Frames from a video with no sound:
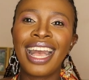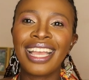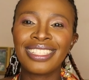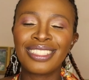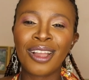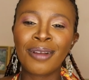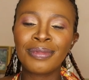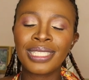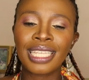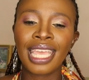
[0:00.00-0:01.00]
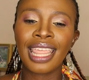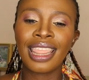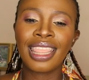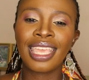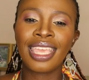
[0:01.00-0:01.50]
I stopped,
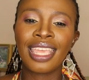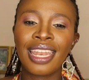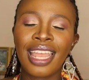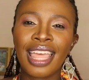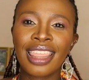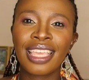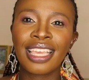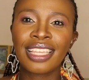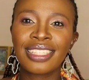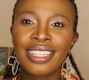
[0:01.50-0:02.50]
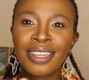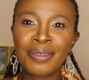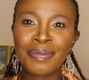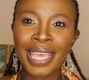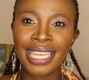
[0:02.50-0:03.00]
and then I think I
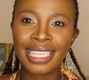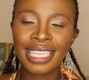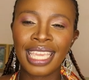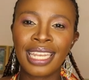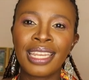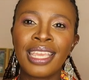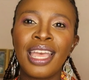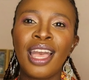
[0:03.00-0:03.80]
started back again